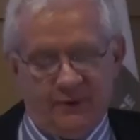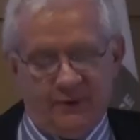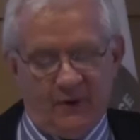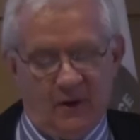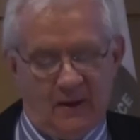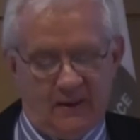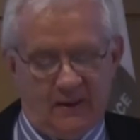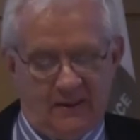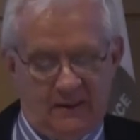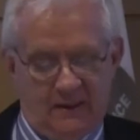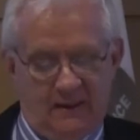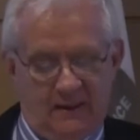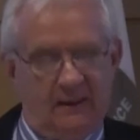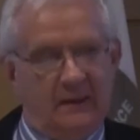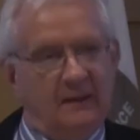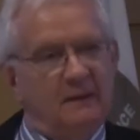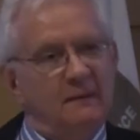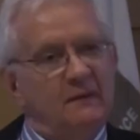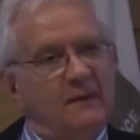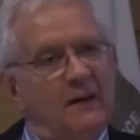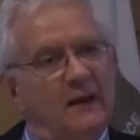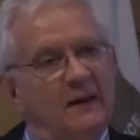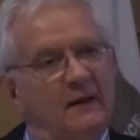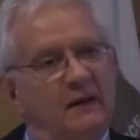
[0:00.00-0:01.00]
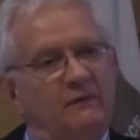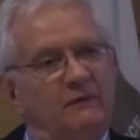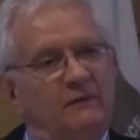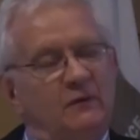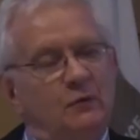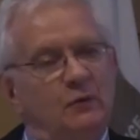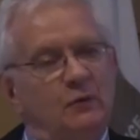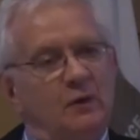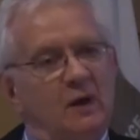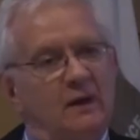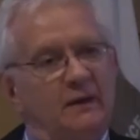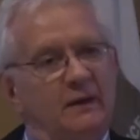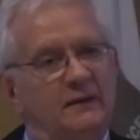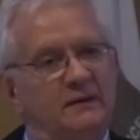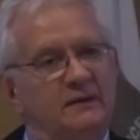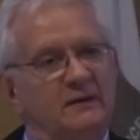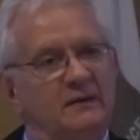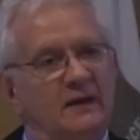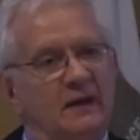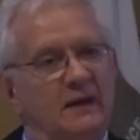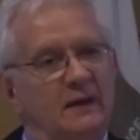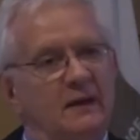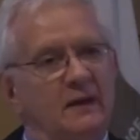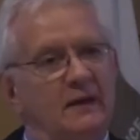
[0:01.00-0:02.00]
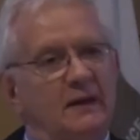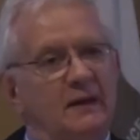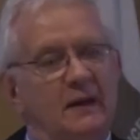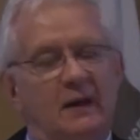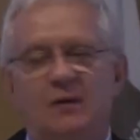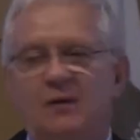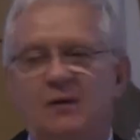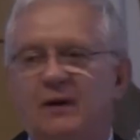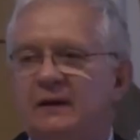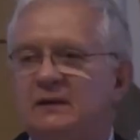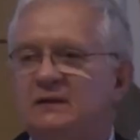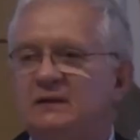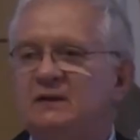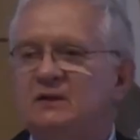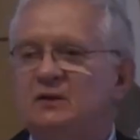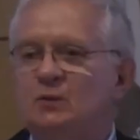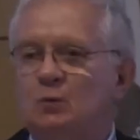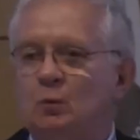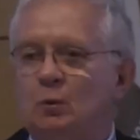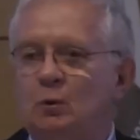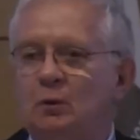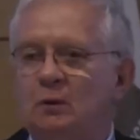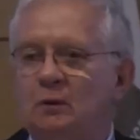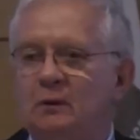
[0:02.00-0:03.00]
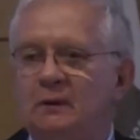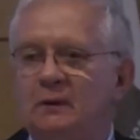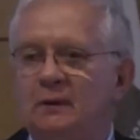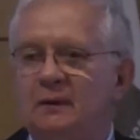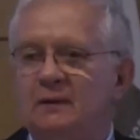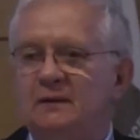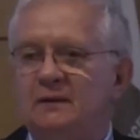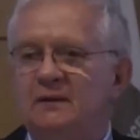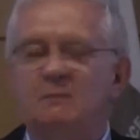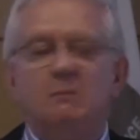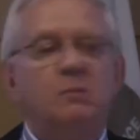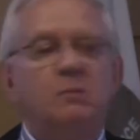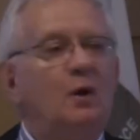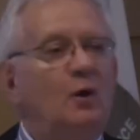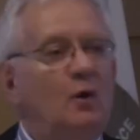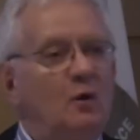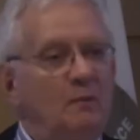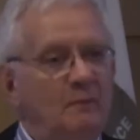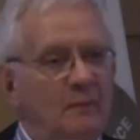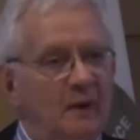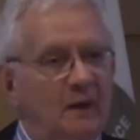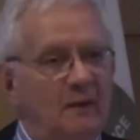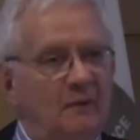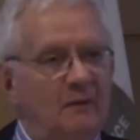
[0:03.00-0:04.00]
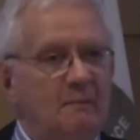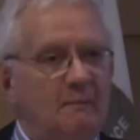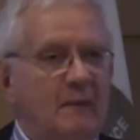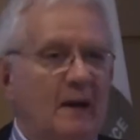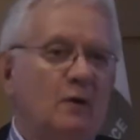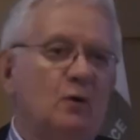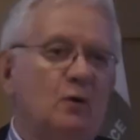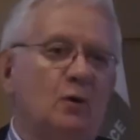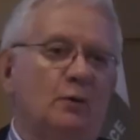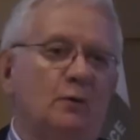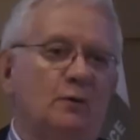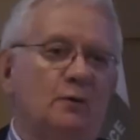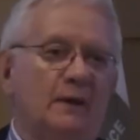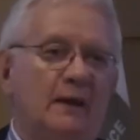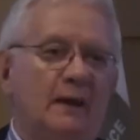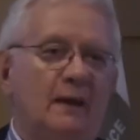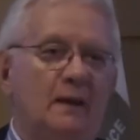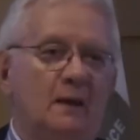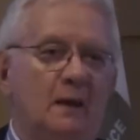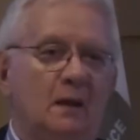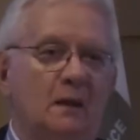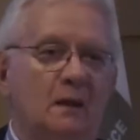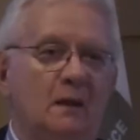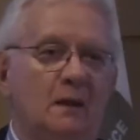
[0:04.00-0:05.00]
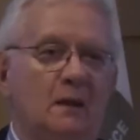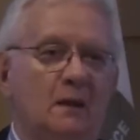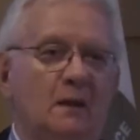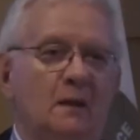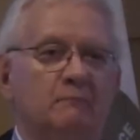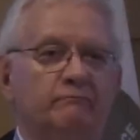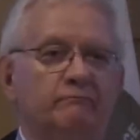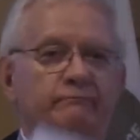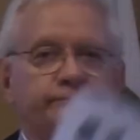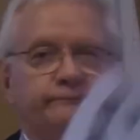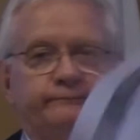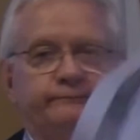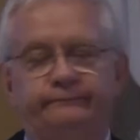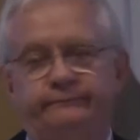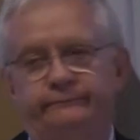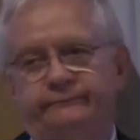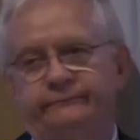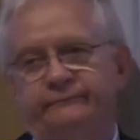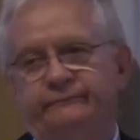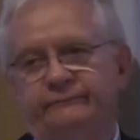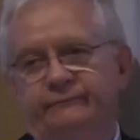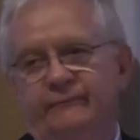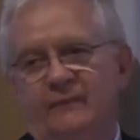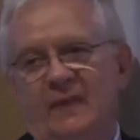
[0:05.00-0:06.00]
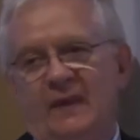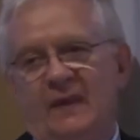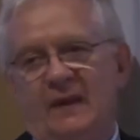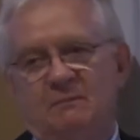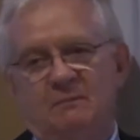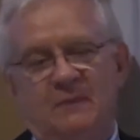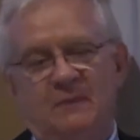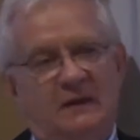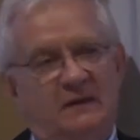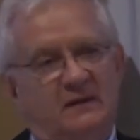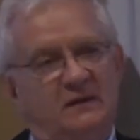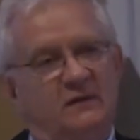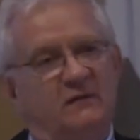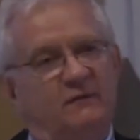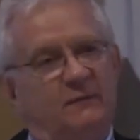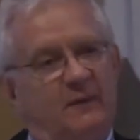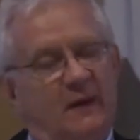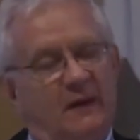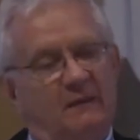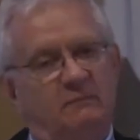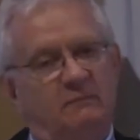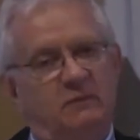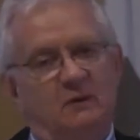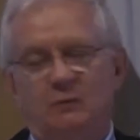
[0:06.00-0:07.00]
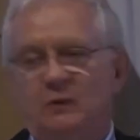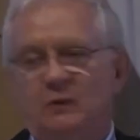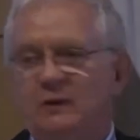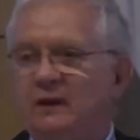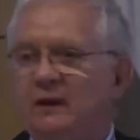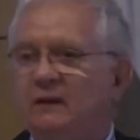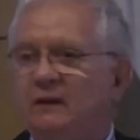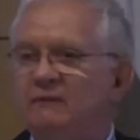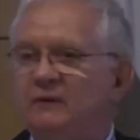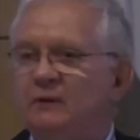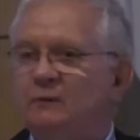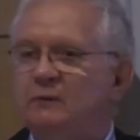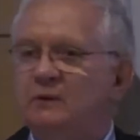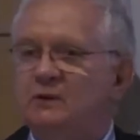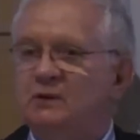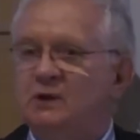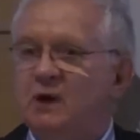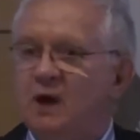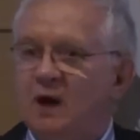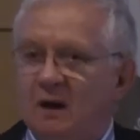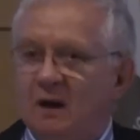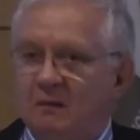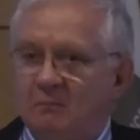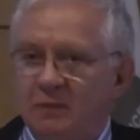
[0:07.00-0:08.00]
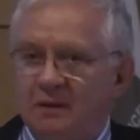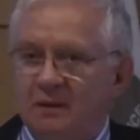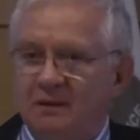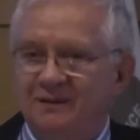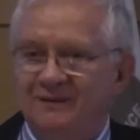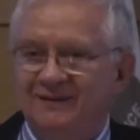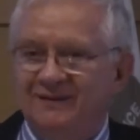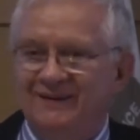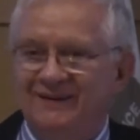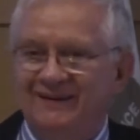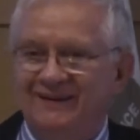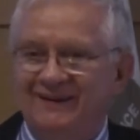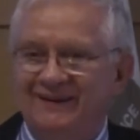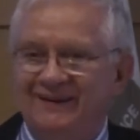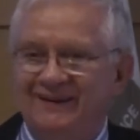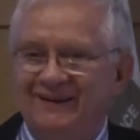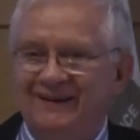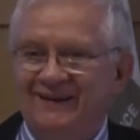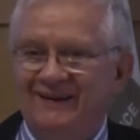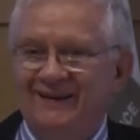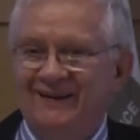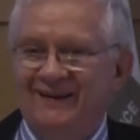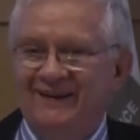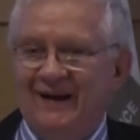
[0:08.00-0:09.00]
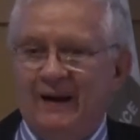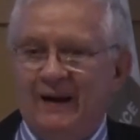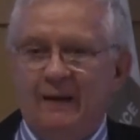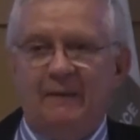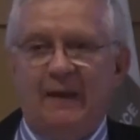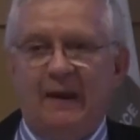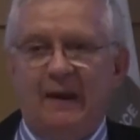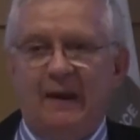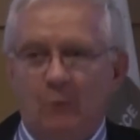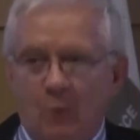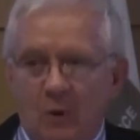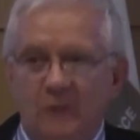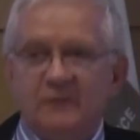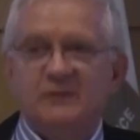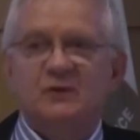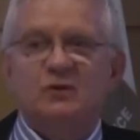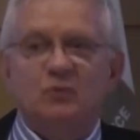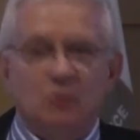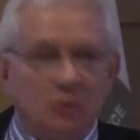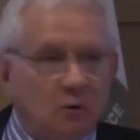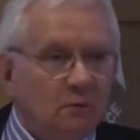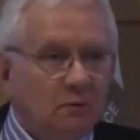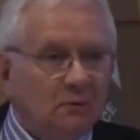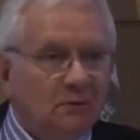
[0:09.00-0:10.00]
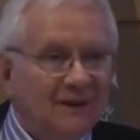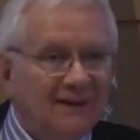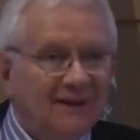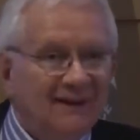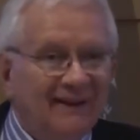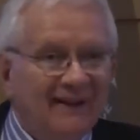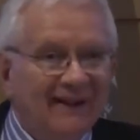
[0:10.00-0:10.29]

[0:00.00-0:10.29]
thought that if you got a secondary school diploma, the baccalaureate, that piece of paper would give you a job. And that was true